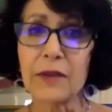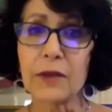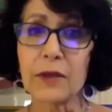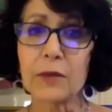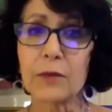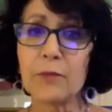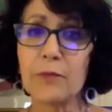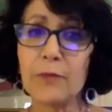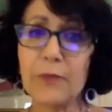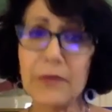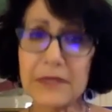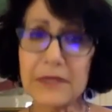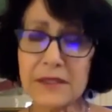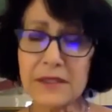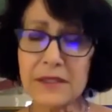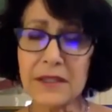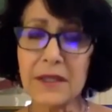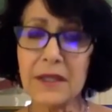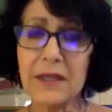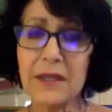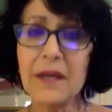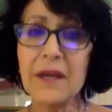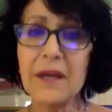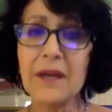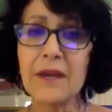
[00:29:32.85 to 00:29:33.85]
They're
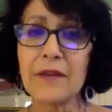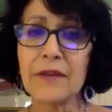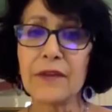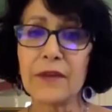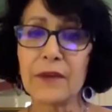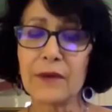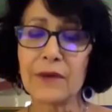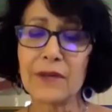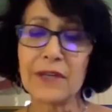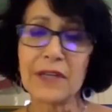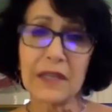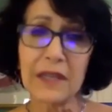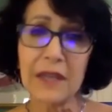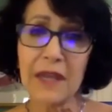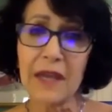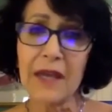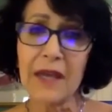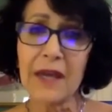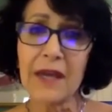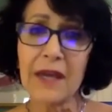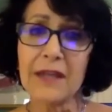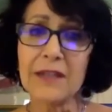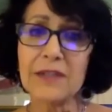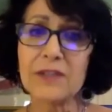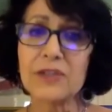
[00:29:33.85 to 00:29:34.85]
busy, they're
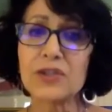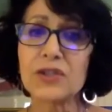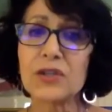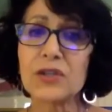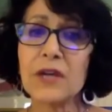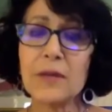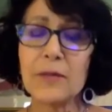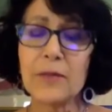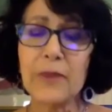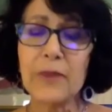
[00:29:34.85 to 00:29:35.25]
engaged,